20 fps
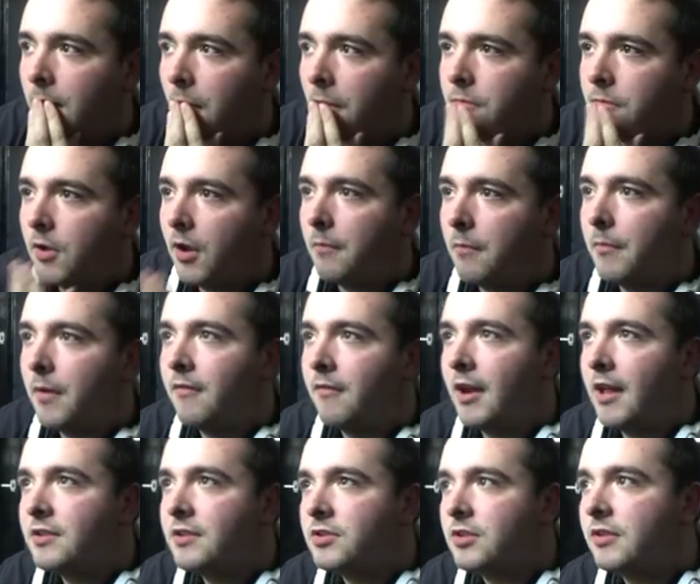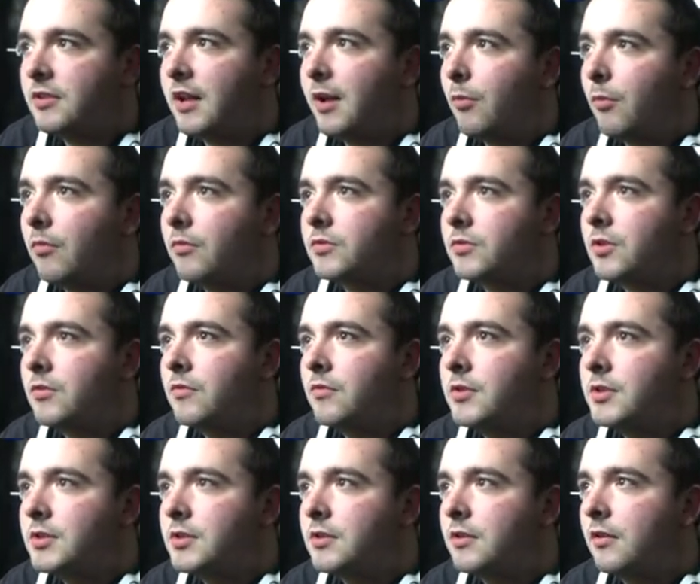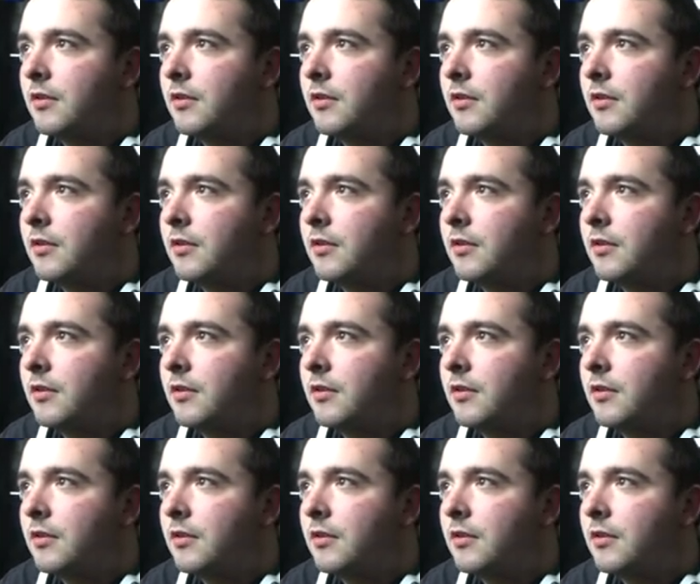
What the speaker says: I've got Mahrez on that side.